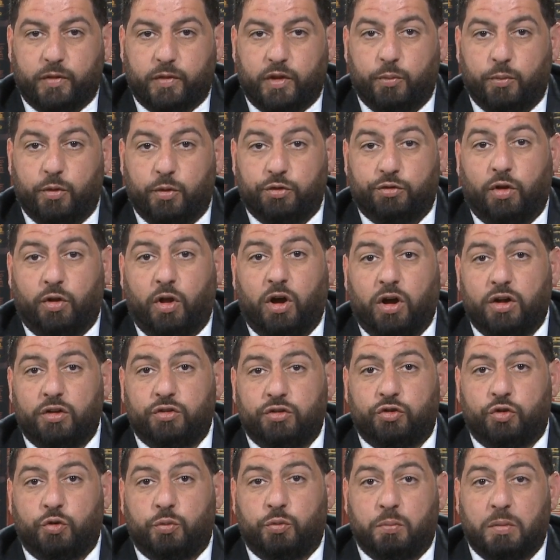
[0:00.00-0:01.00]
But as long
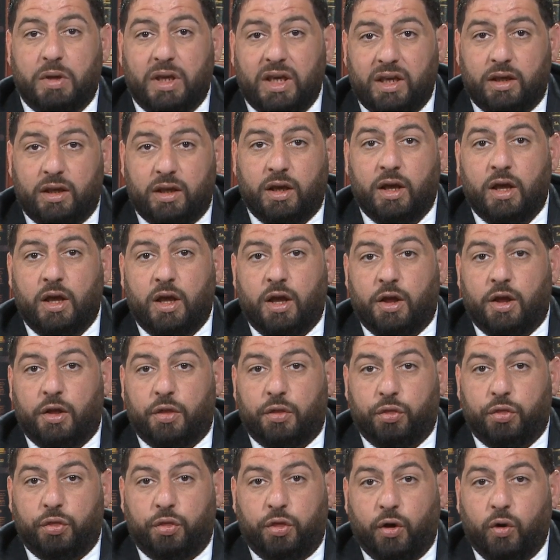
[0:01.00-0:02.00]
as you meet
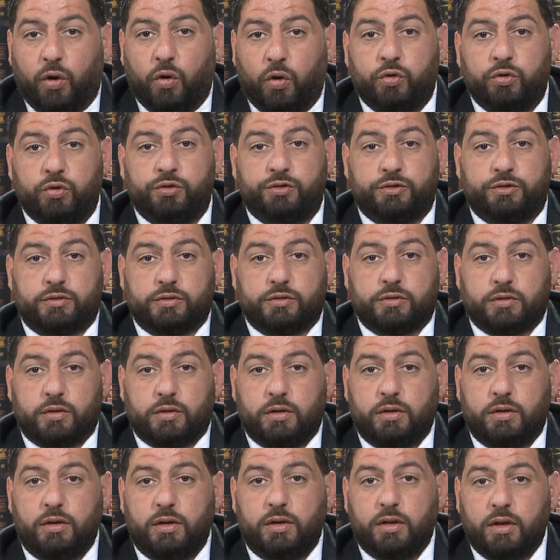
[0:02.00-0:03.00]
those
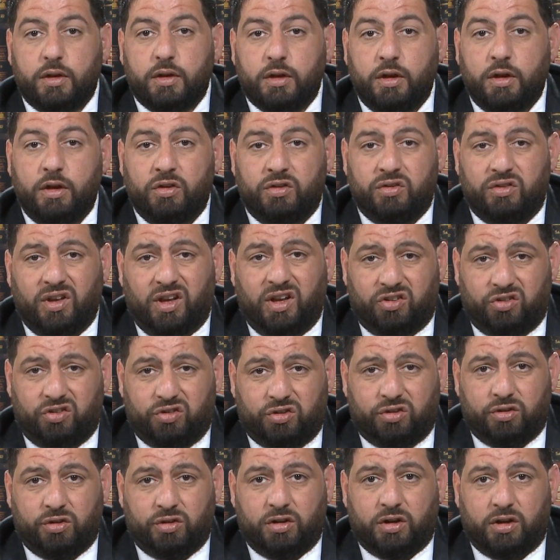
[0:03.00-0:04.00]

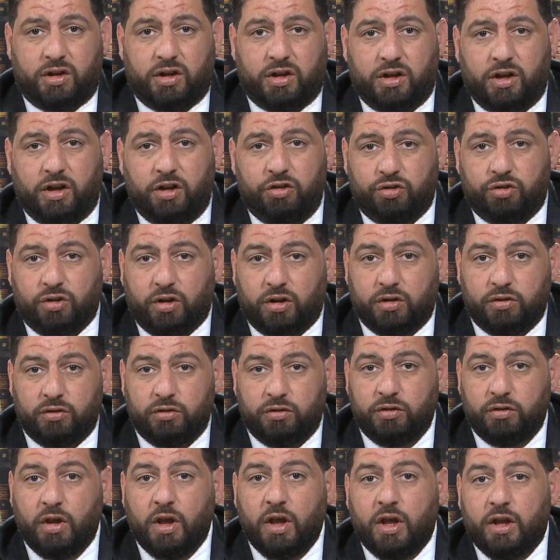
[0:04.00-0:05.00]
6
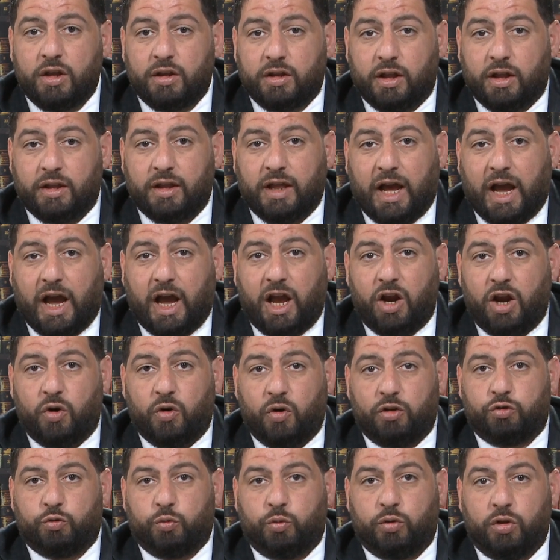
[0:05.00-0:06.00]
conditions, then the
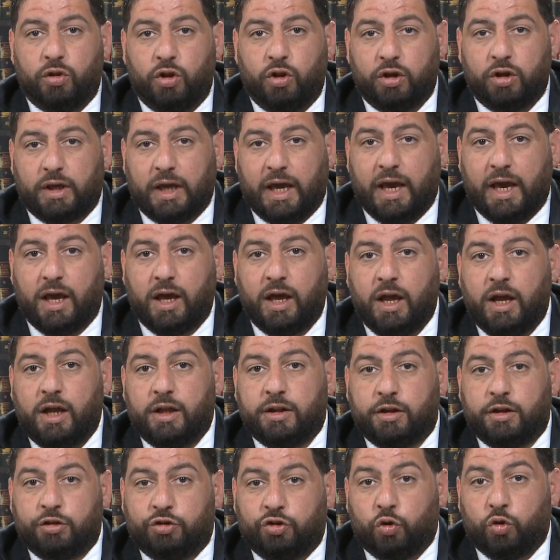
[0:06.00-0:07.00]
IRS will look at
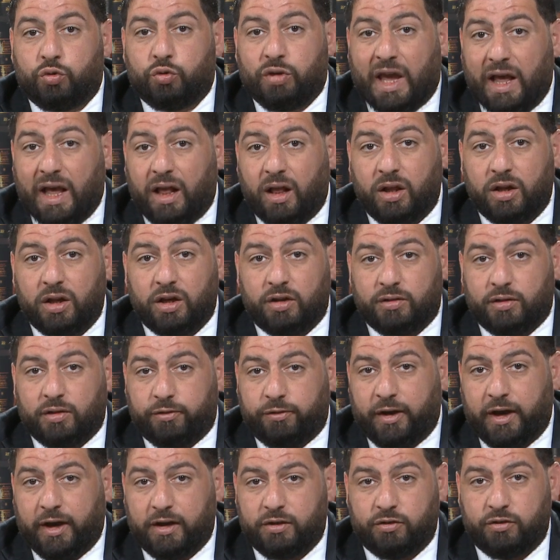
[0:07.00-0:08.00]
the totality of the
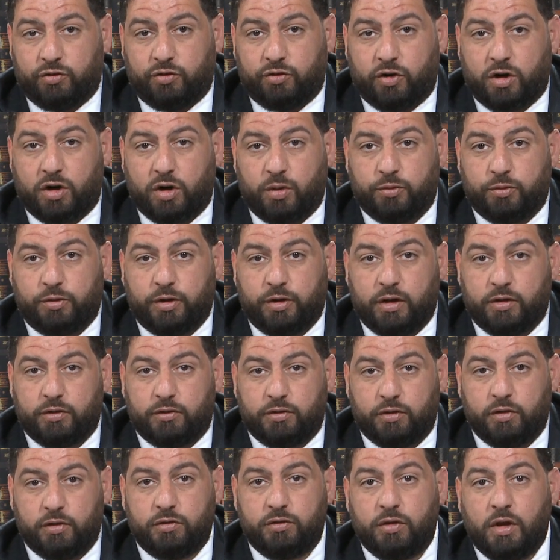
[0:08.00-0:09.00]
facts and
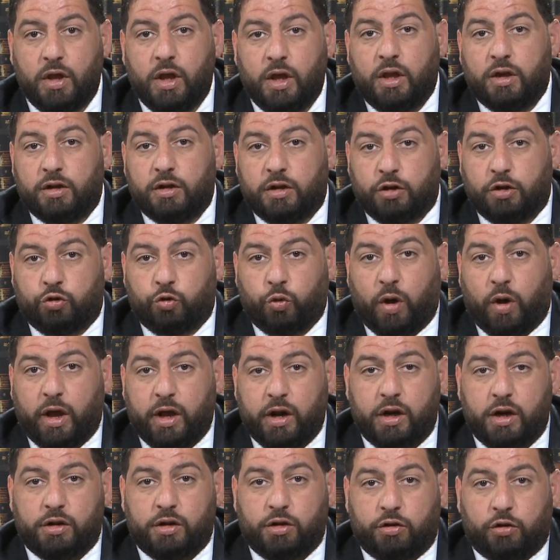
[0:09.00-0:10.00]
circumstances to try
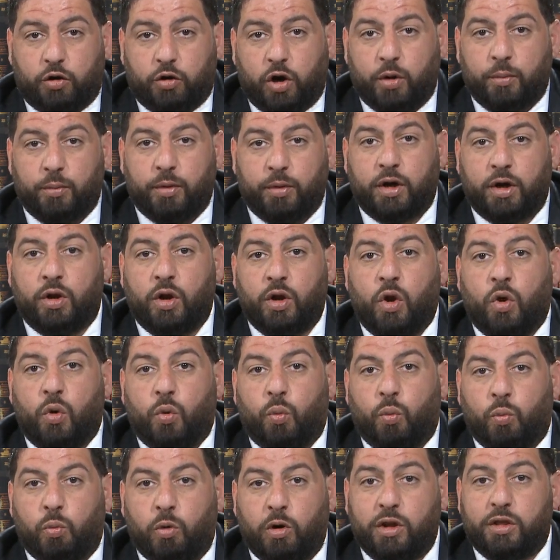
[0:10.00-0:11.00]
to determine
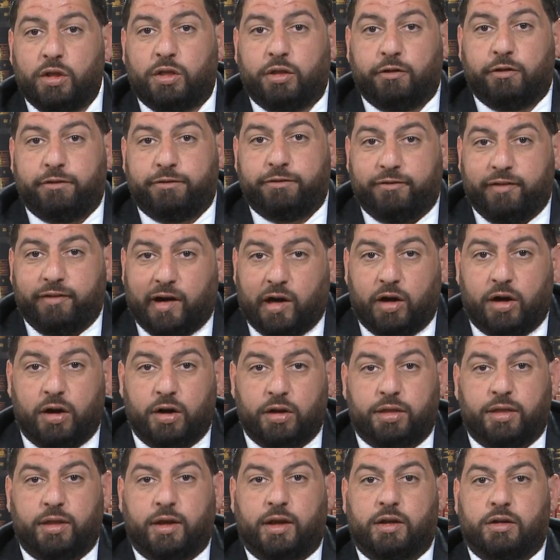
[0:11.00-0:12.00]
what the fair
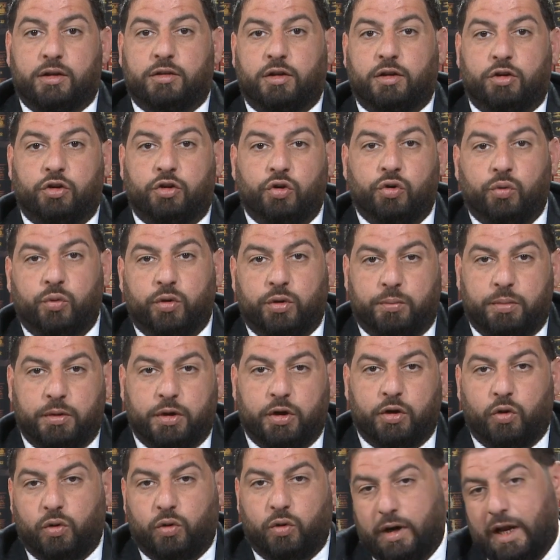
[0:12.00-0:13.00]
thing to do would
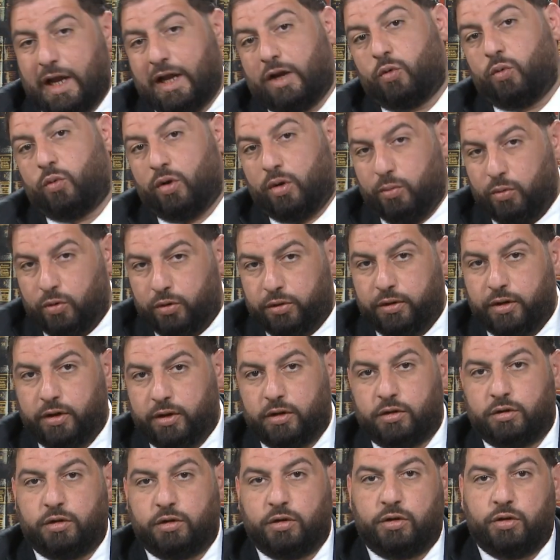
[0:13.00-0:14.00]
be, or equitable
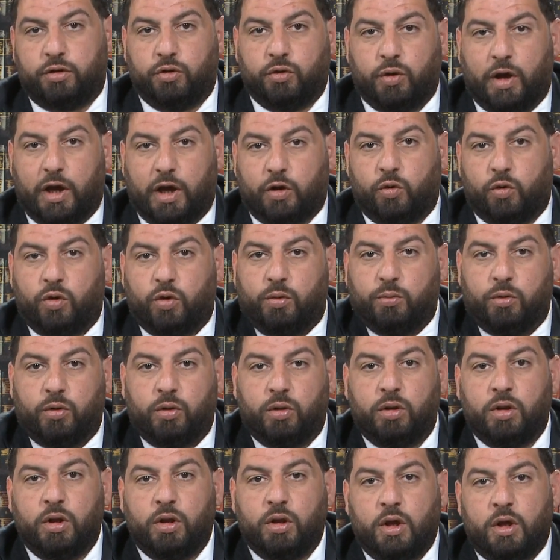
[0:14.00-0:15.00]
thing to do.
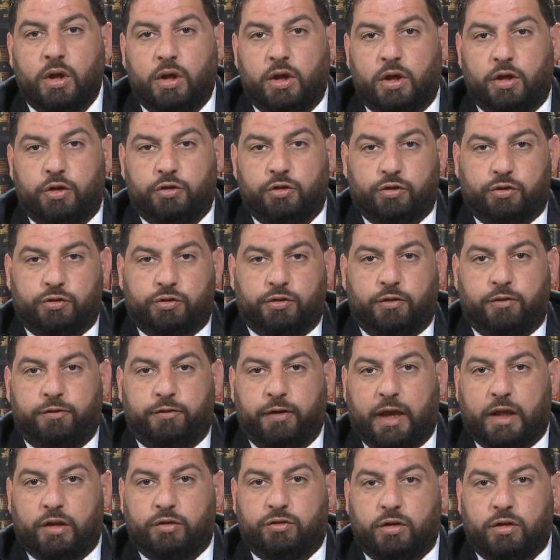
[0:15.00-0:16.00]
Equitable is just a
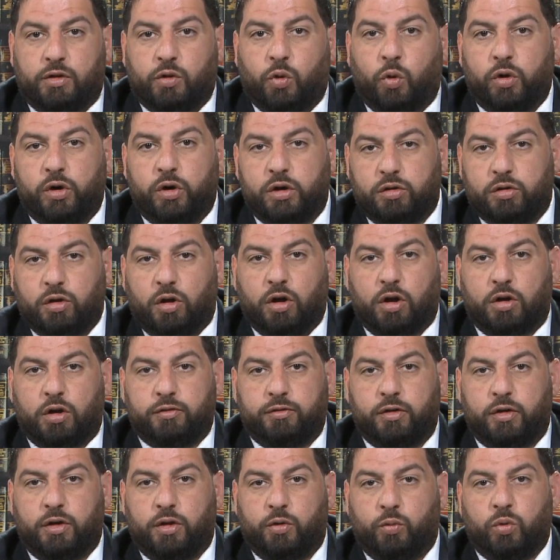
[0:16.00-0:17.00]
fancy lawyer talk
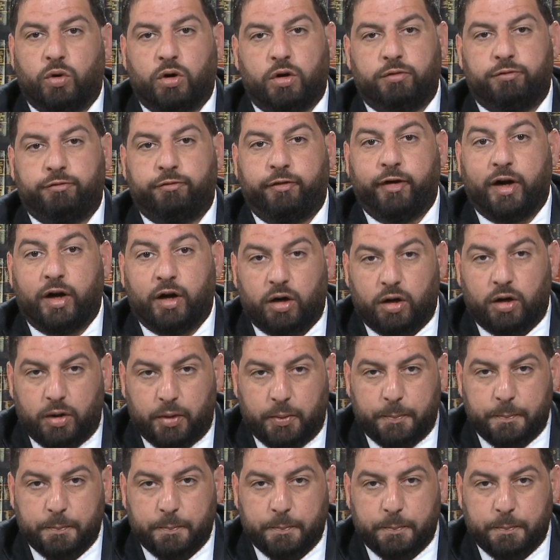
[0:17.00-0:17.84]
for the word fair.